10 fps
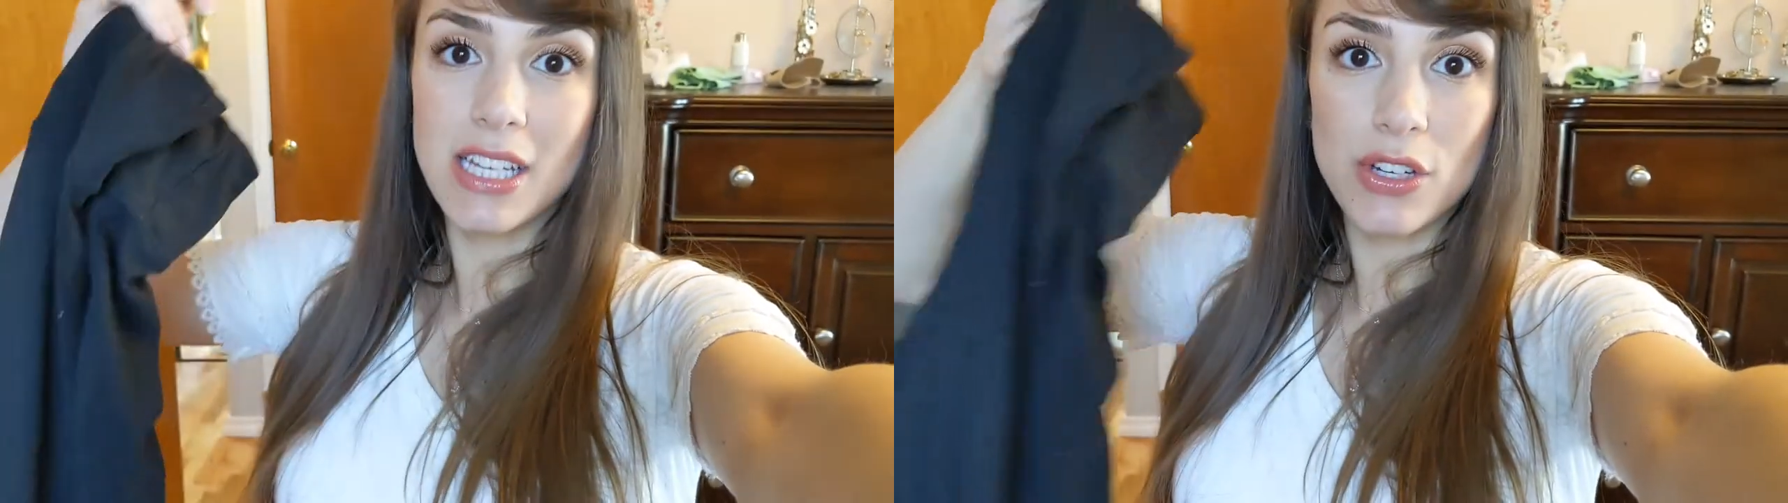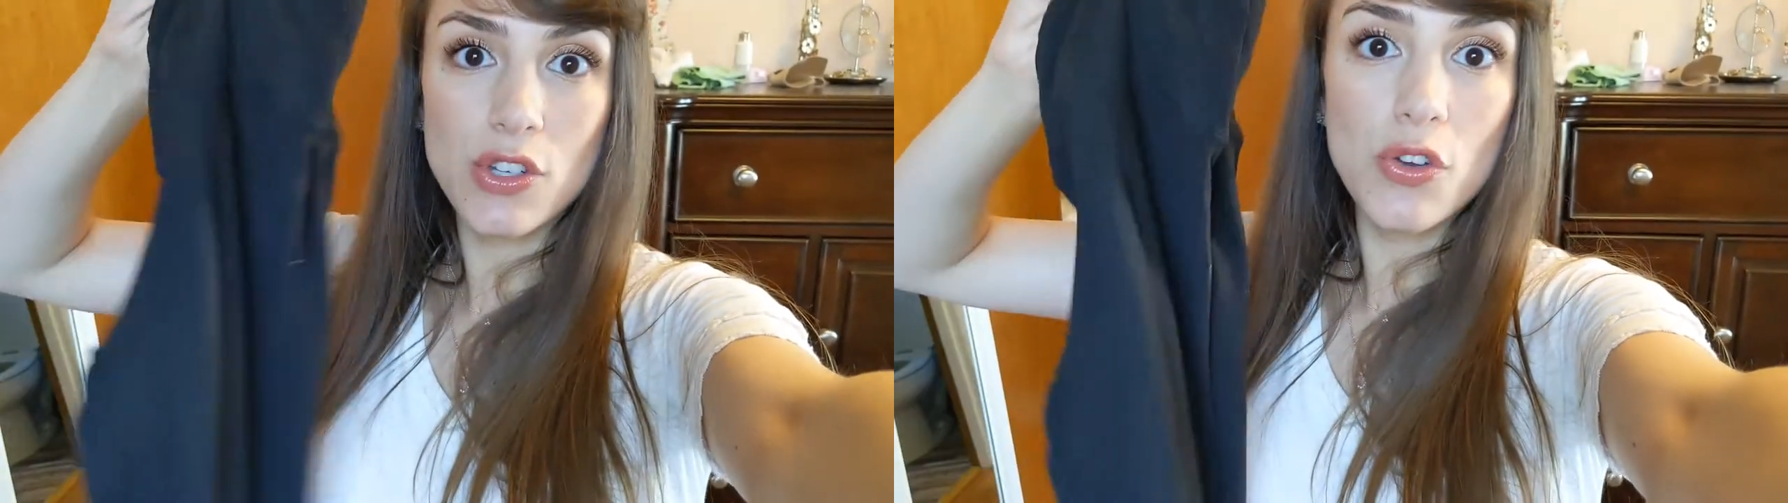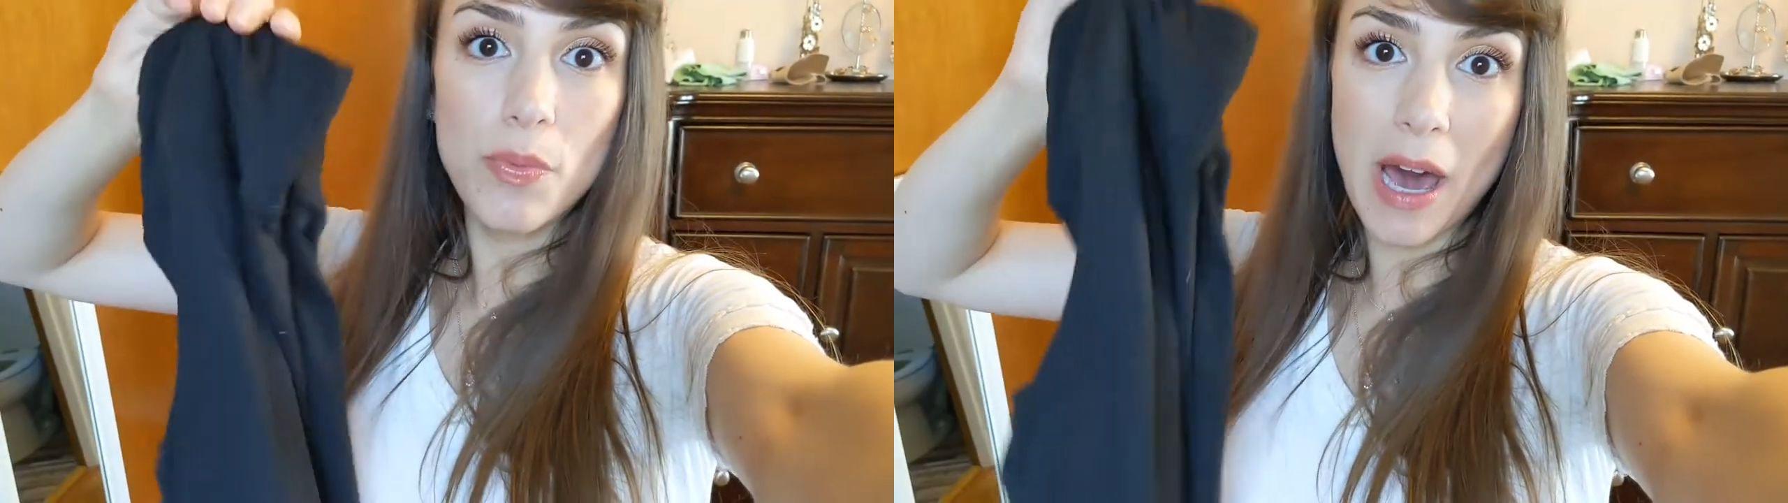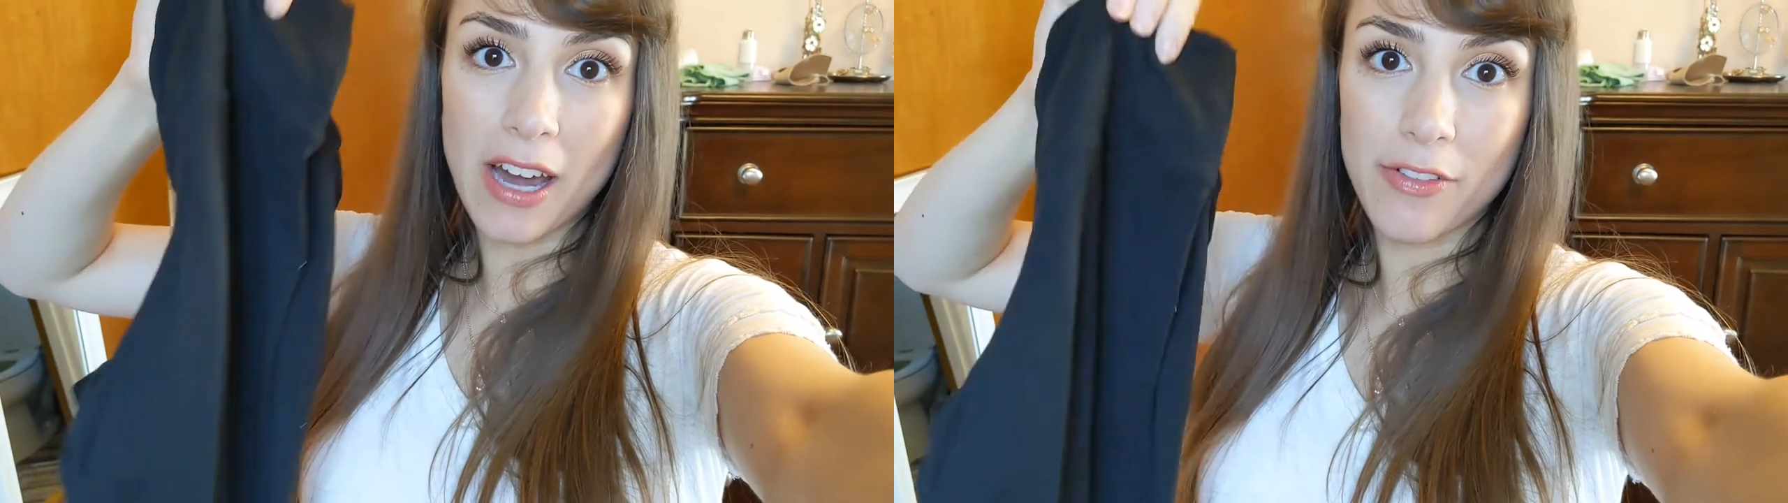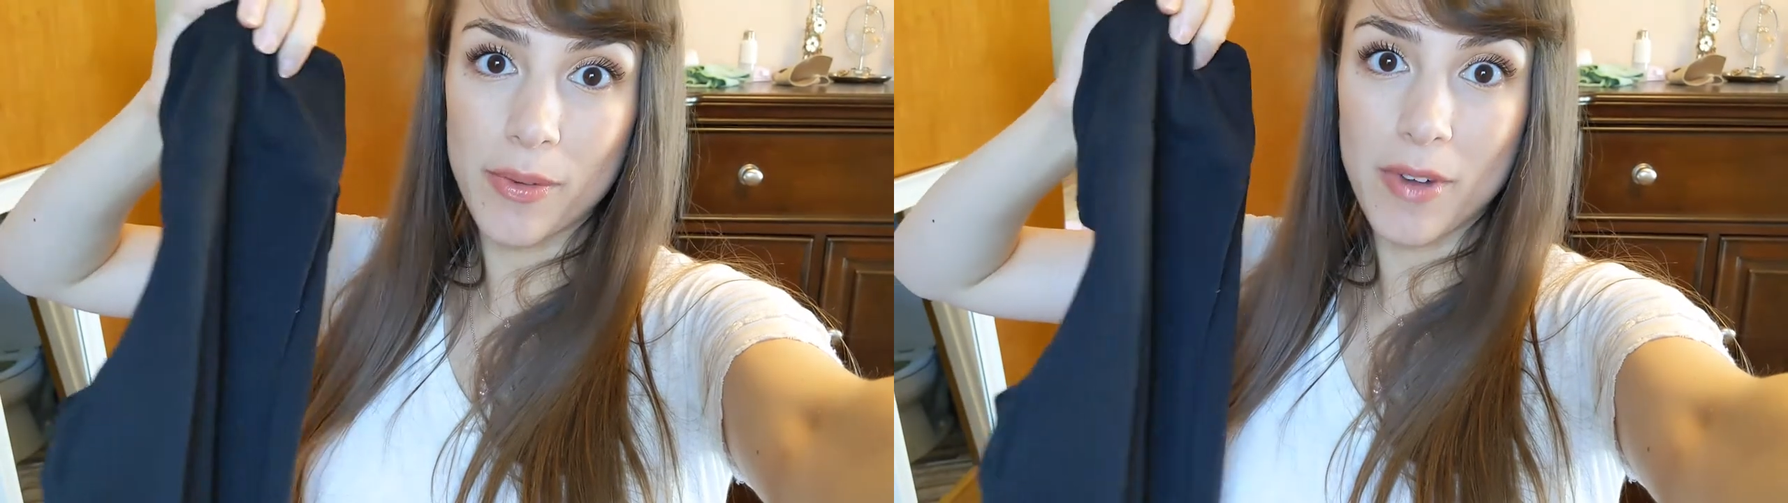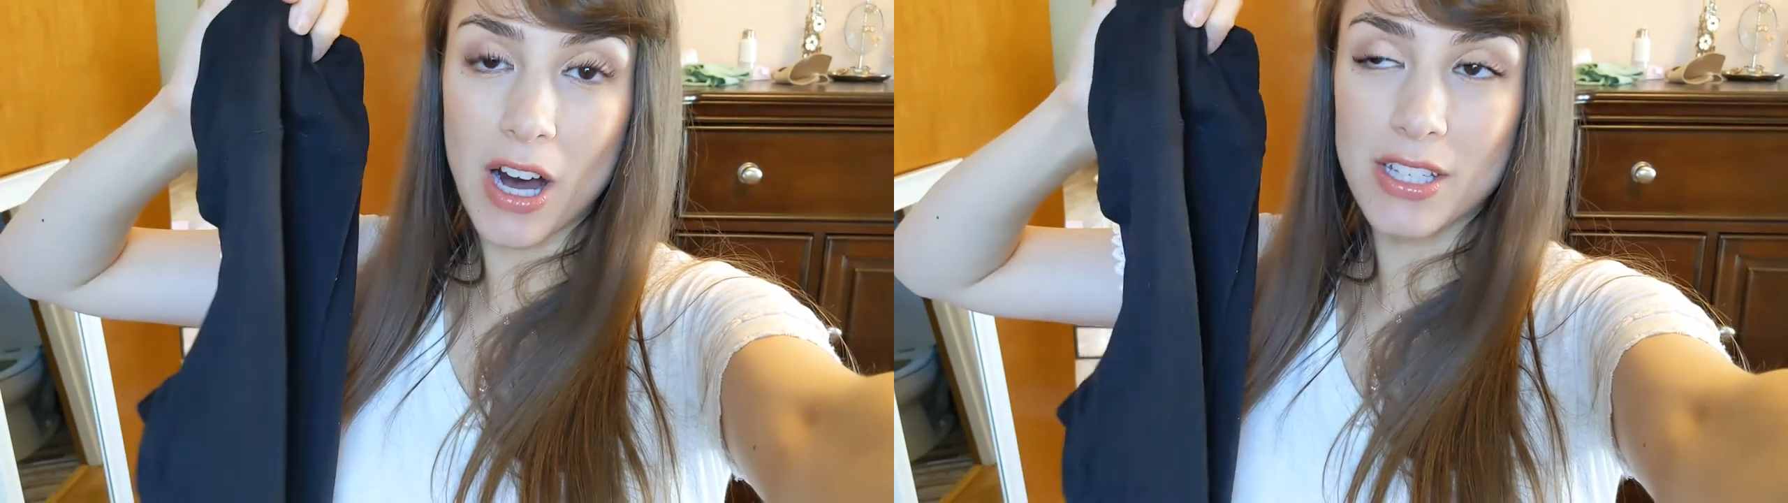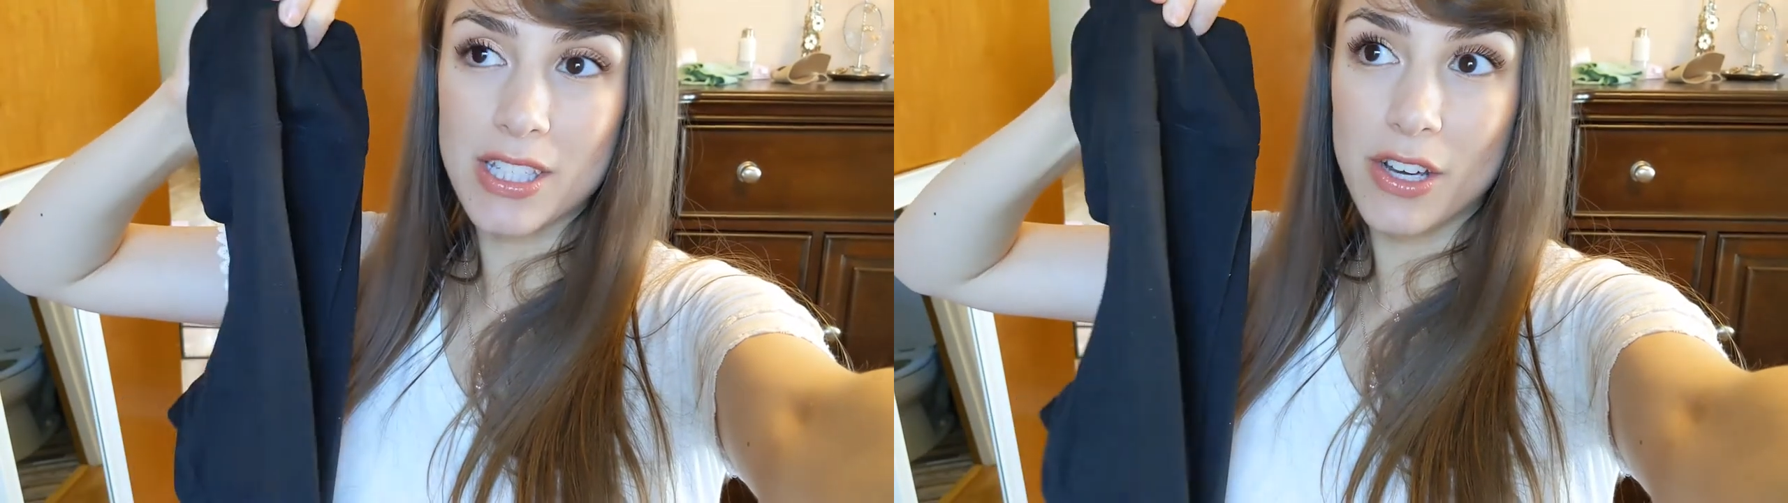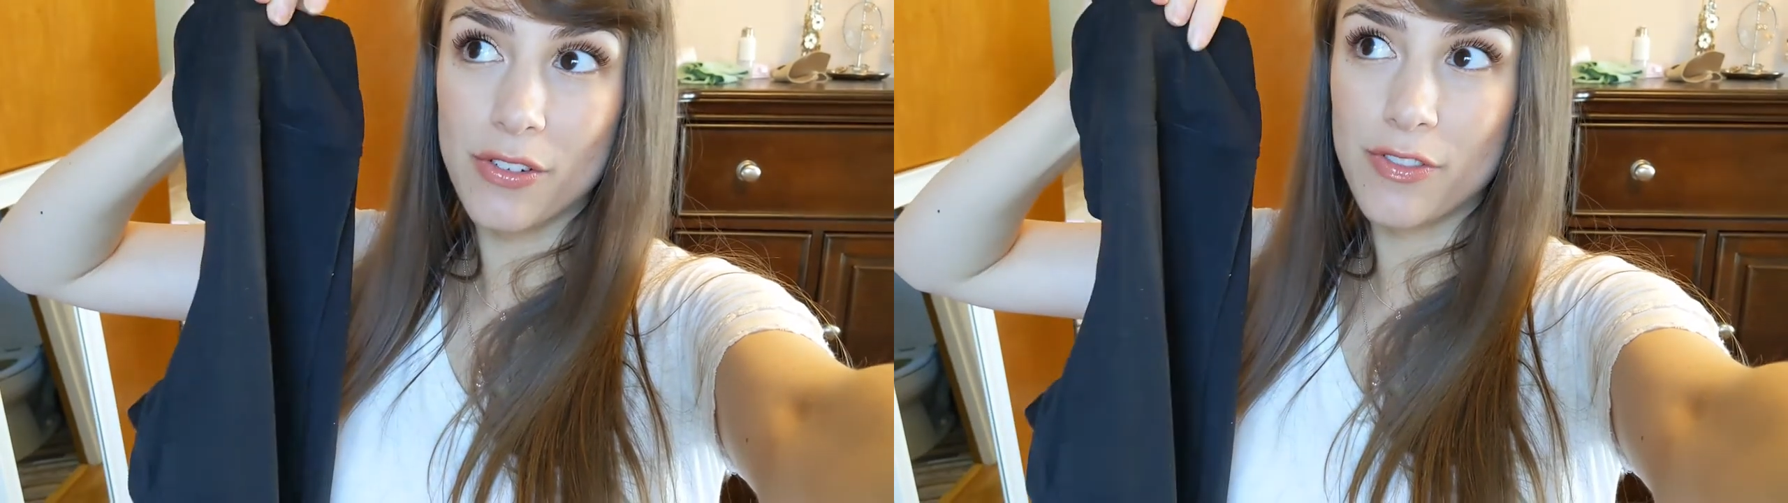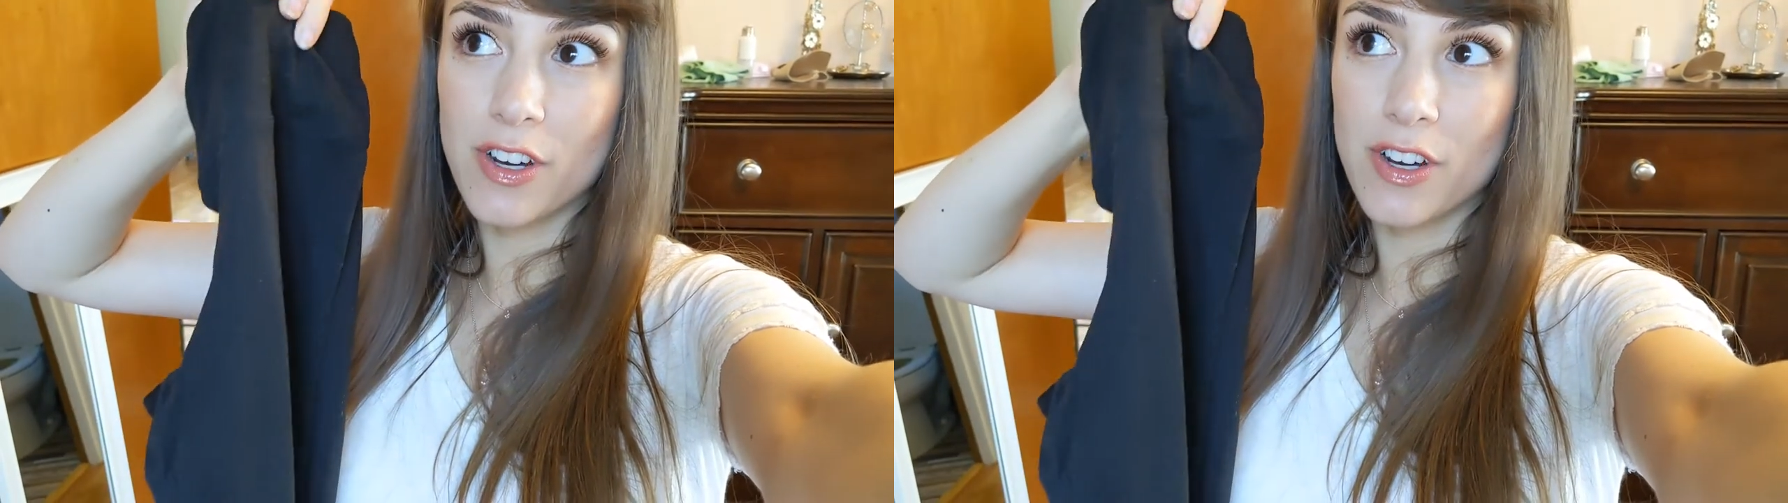in a two-pack from Costco